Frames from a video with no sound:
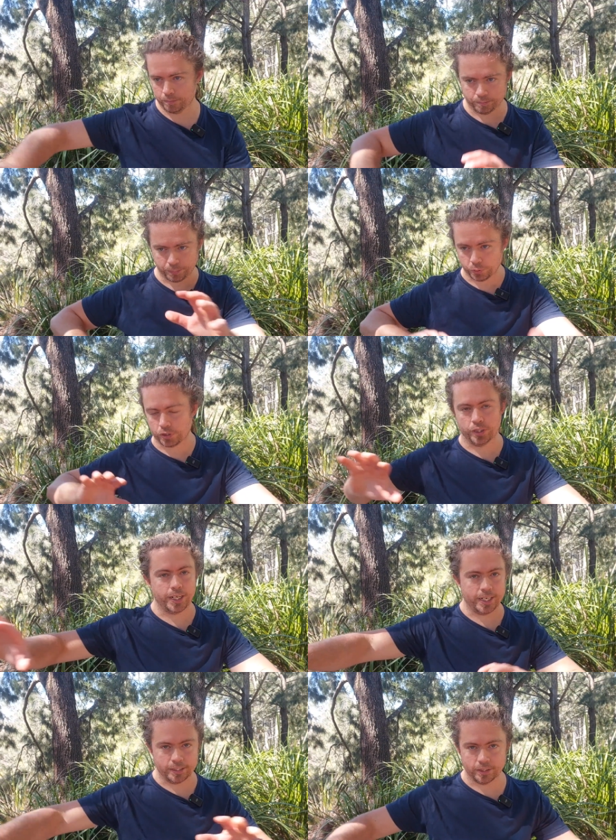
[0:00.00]

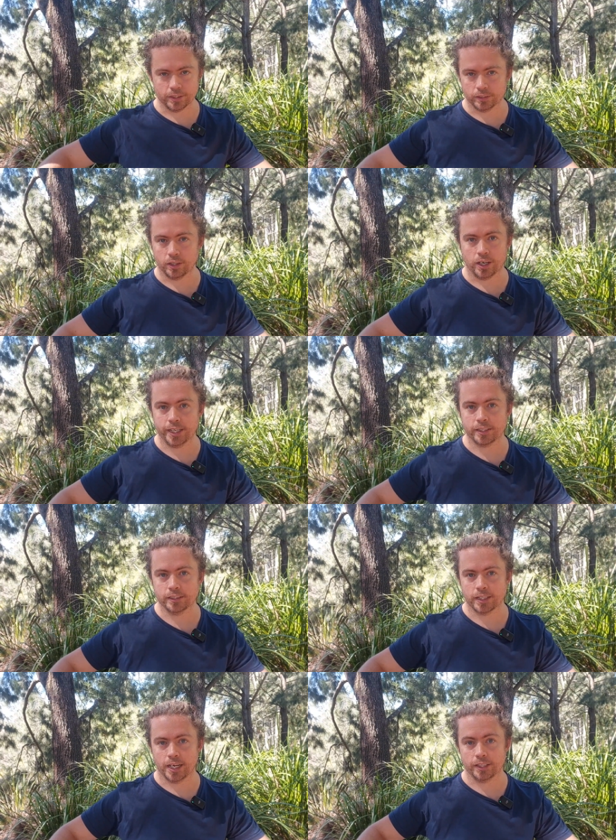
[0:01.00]
bushland and the like,
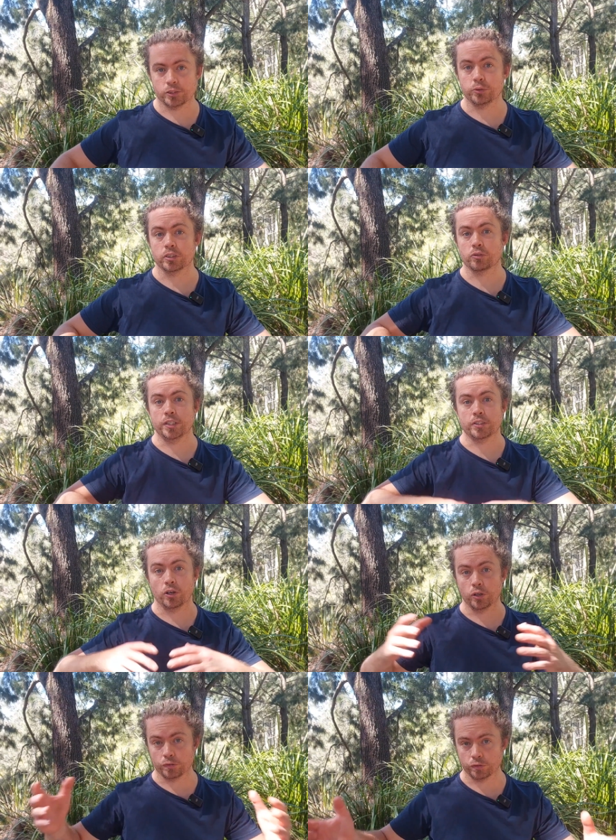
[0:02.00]
to increase
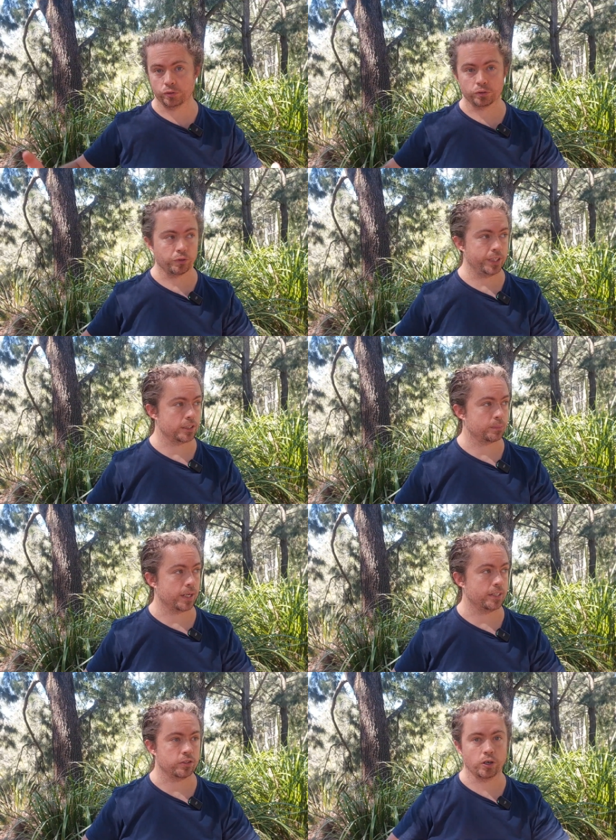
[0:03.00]
overall green
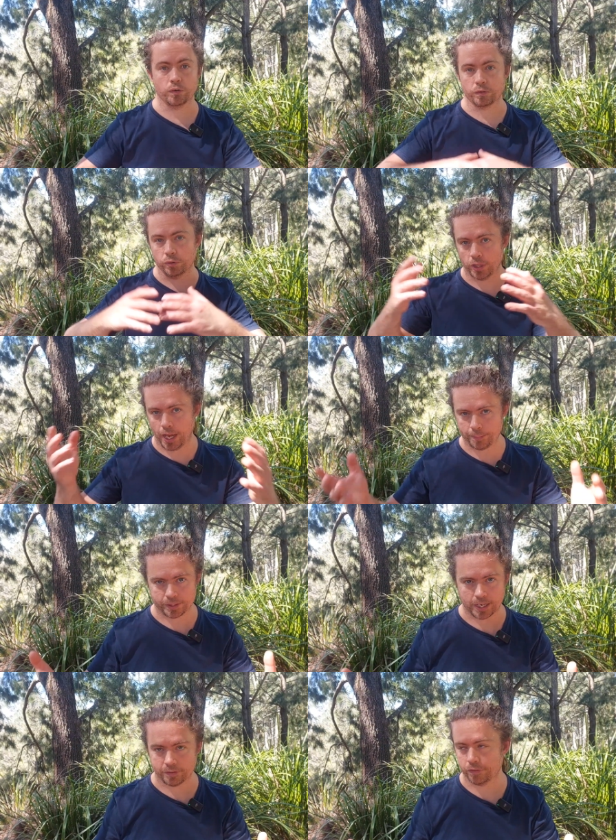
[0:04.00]
space, overall
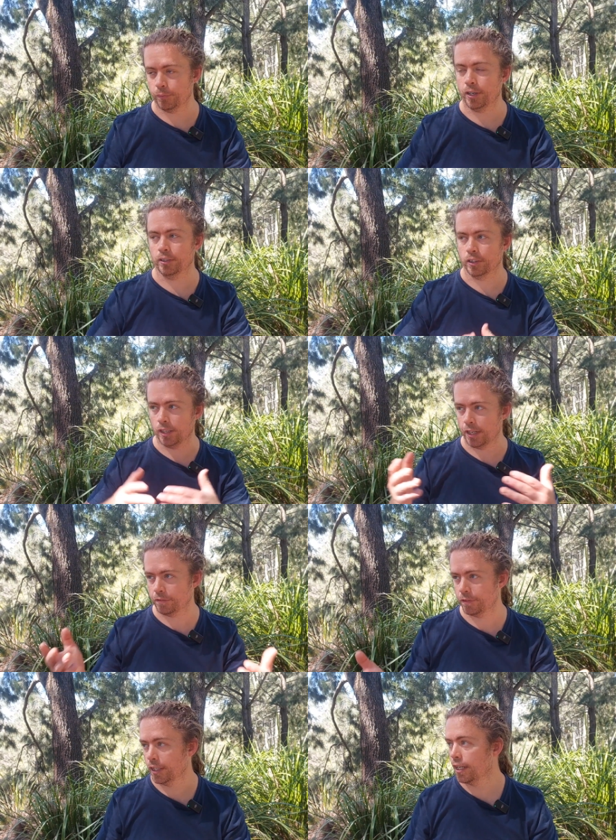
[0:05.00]
habitat for
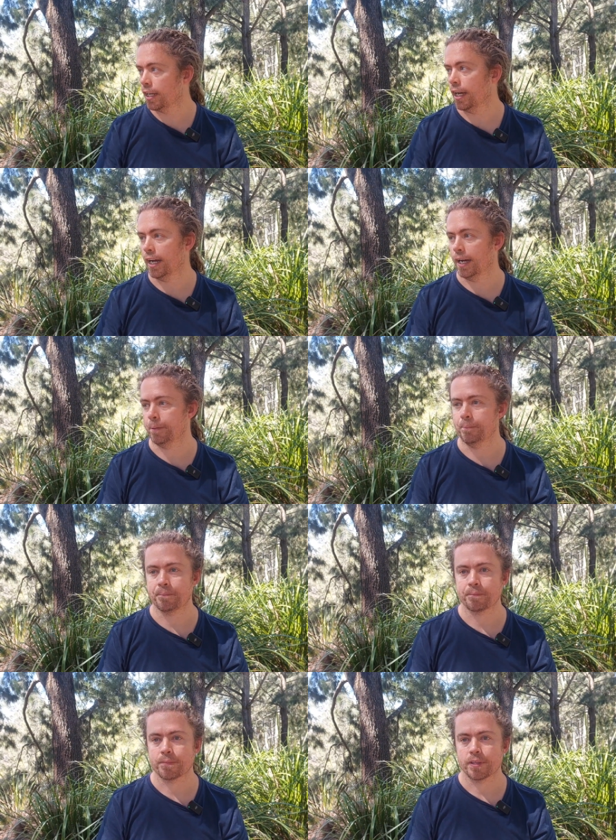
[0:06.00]
wildlife,
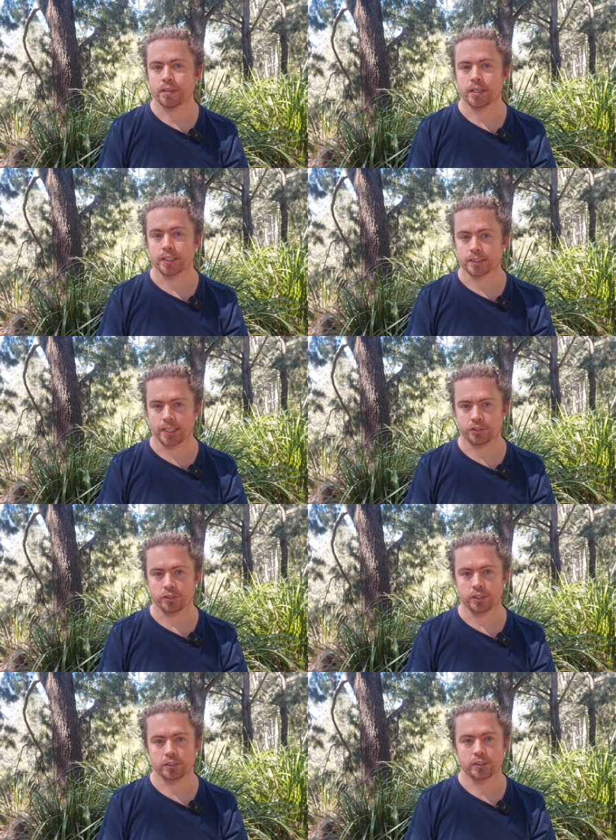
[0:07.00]

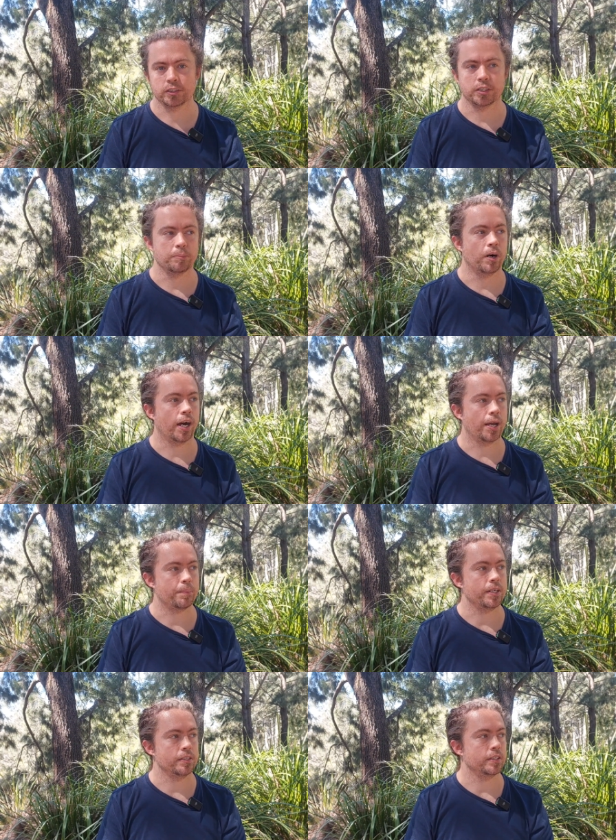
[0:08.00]
etc. So my
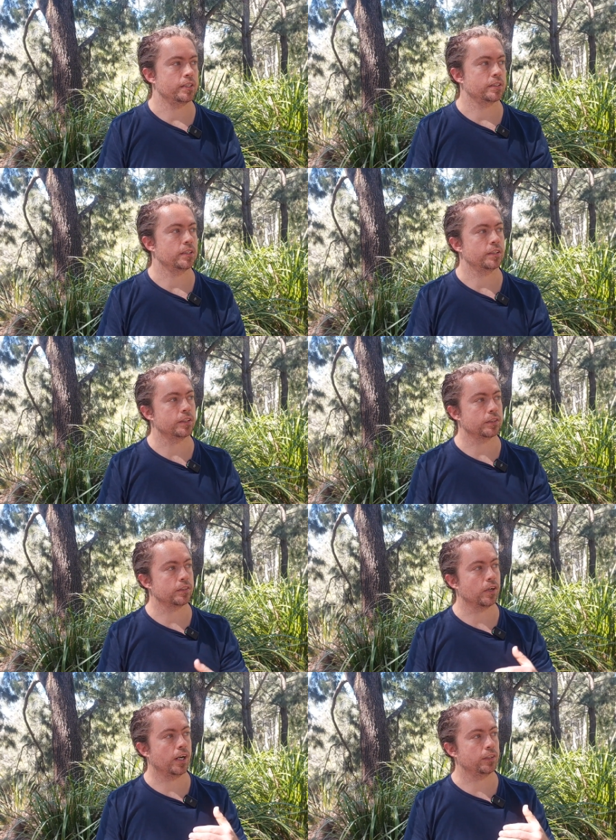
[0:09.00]
opinion is that the
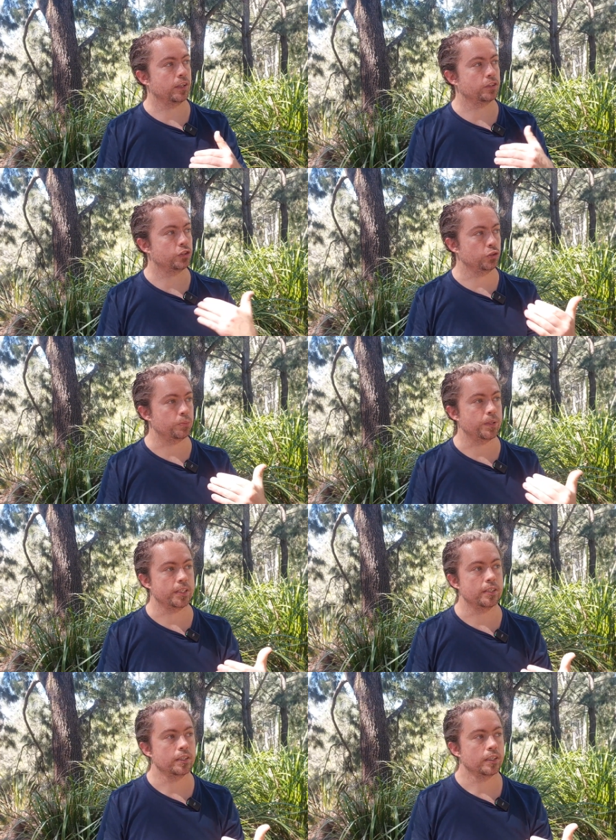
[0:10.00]
guidelines should
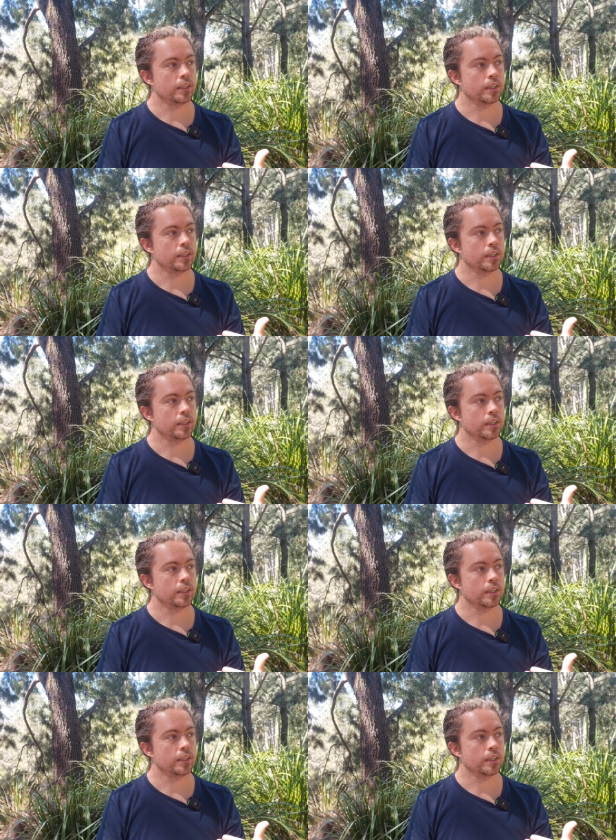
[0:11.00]
be,